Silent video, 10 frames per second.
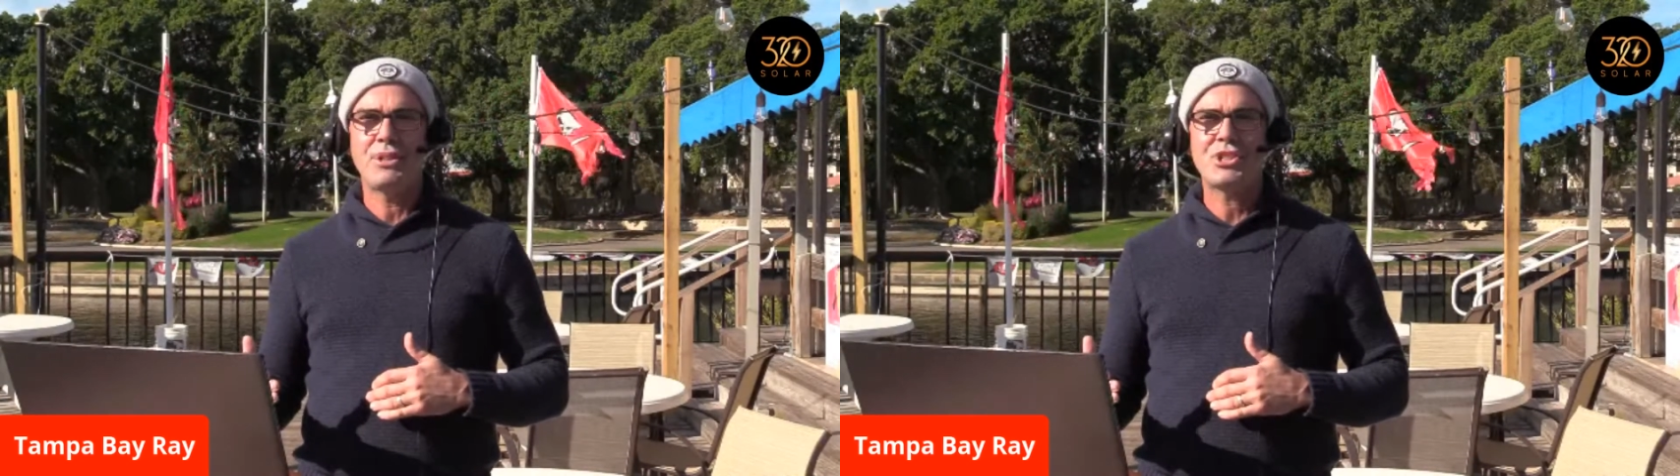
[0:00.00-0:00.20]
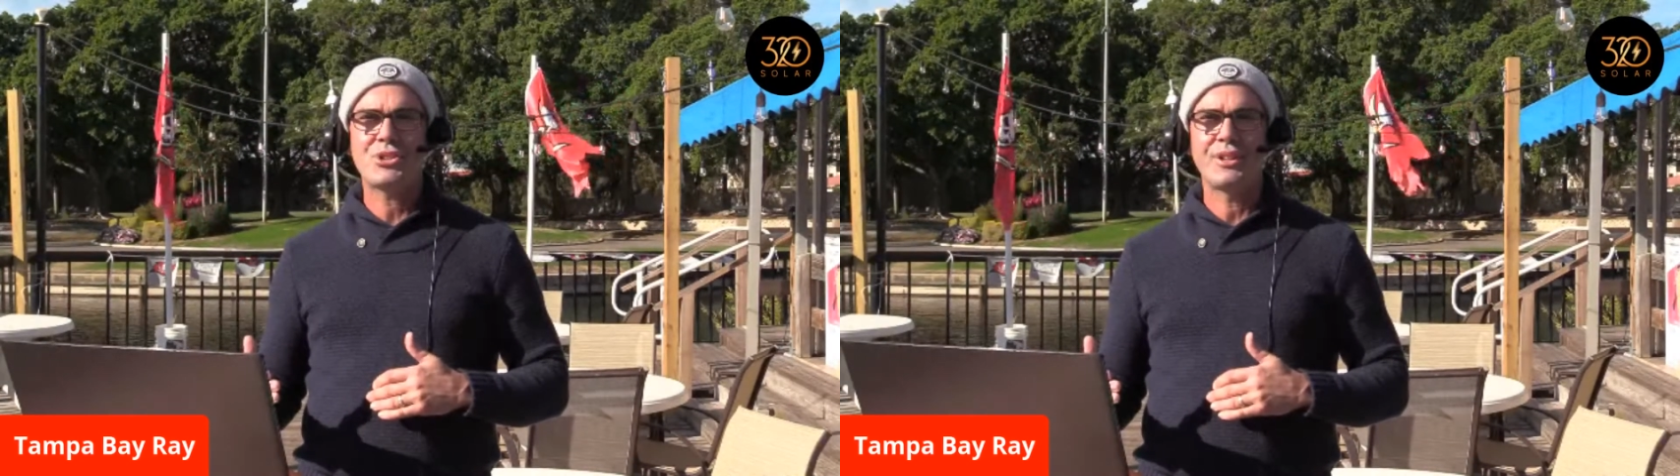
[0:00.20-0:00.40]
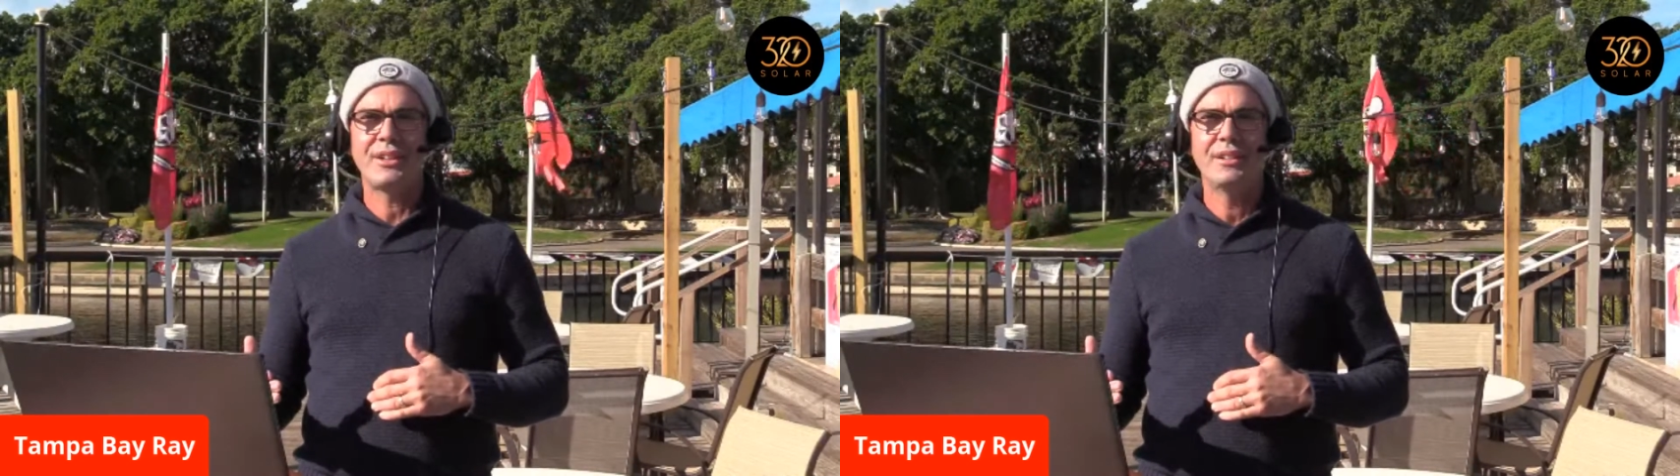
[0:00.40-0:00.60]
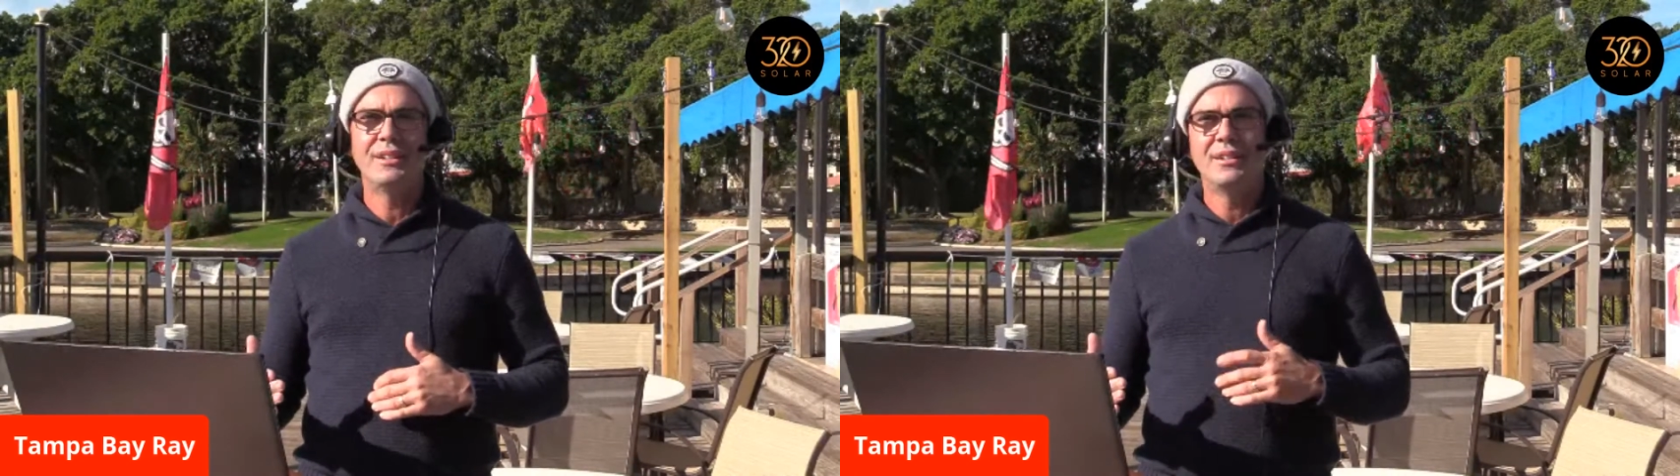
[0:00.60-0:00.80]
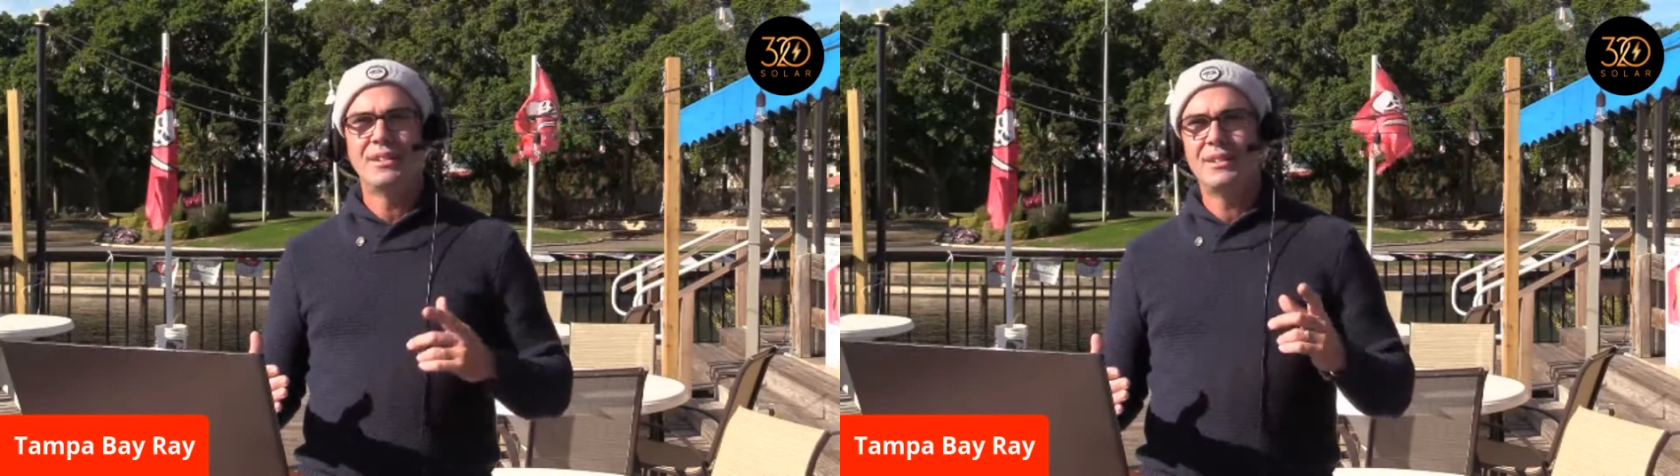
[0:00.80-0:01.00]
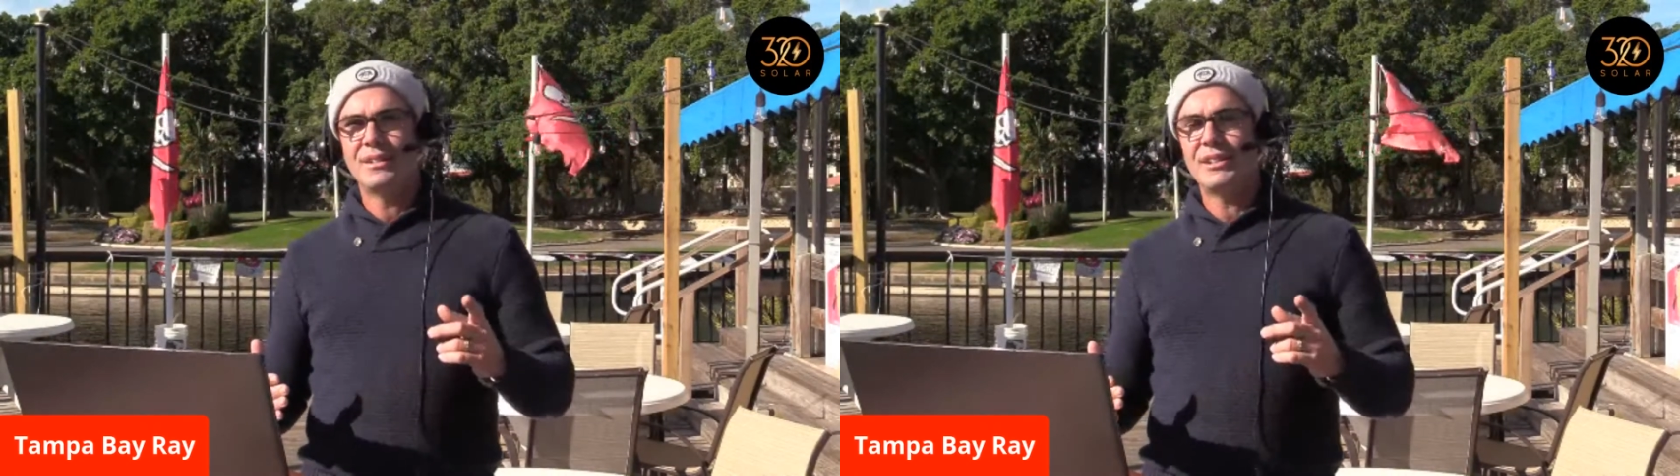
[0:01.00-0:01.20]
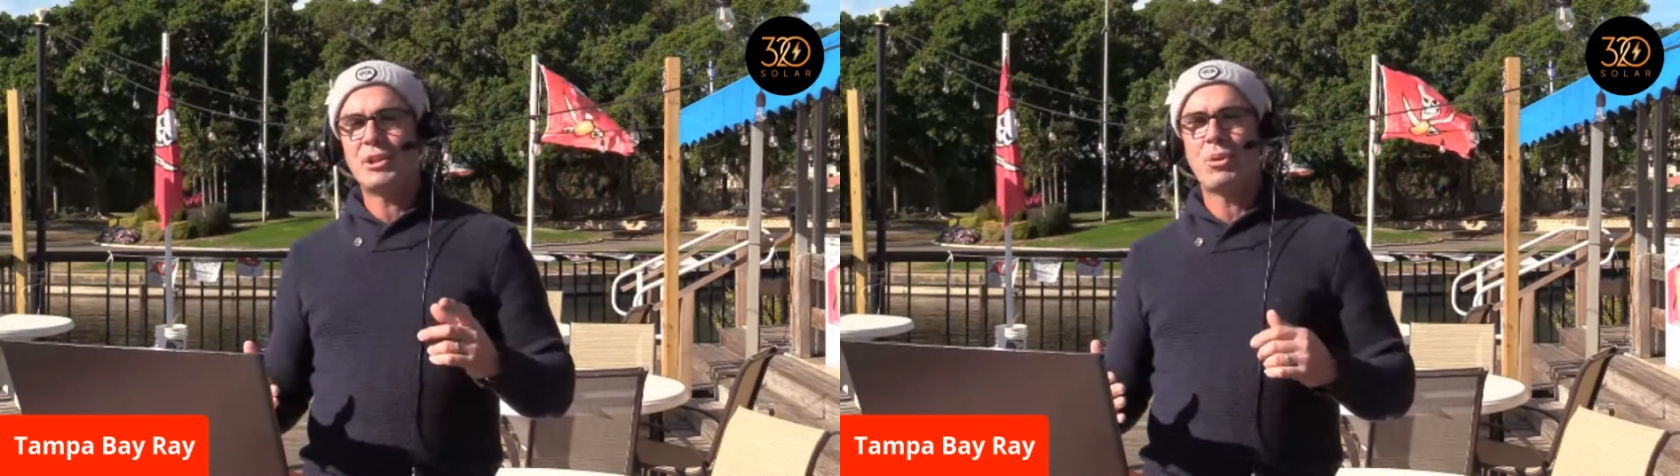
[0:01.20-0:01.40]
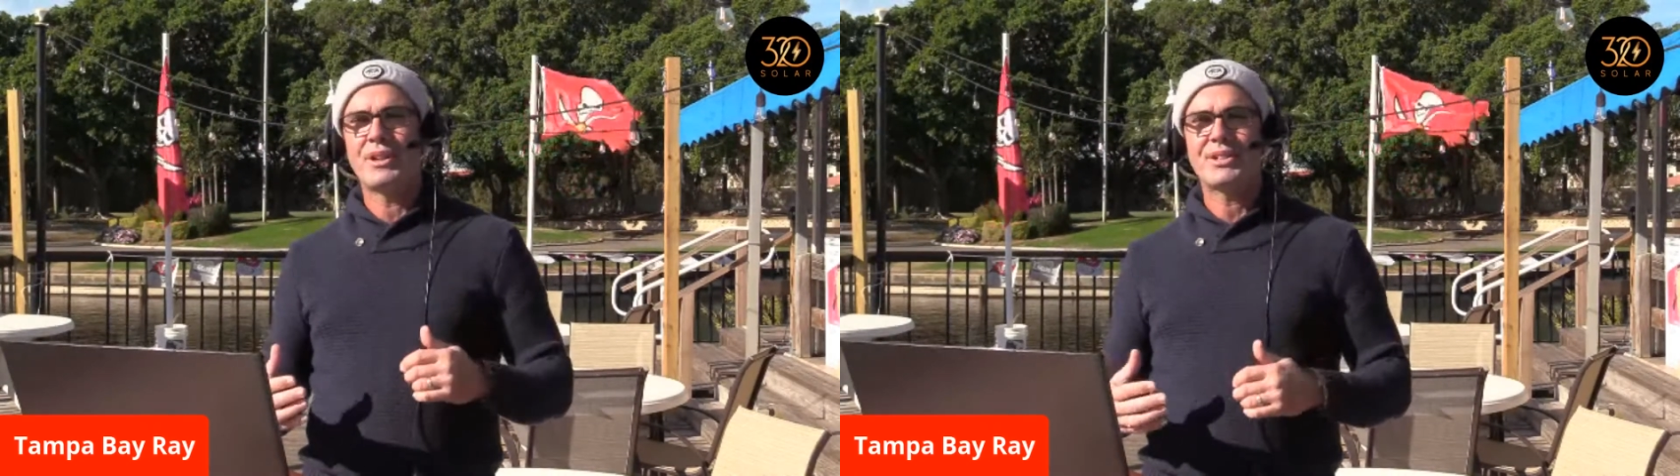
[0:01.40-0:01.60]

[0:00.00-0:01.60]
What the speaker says: history, Leroy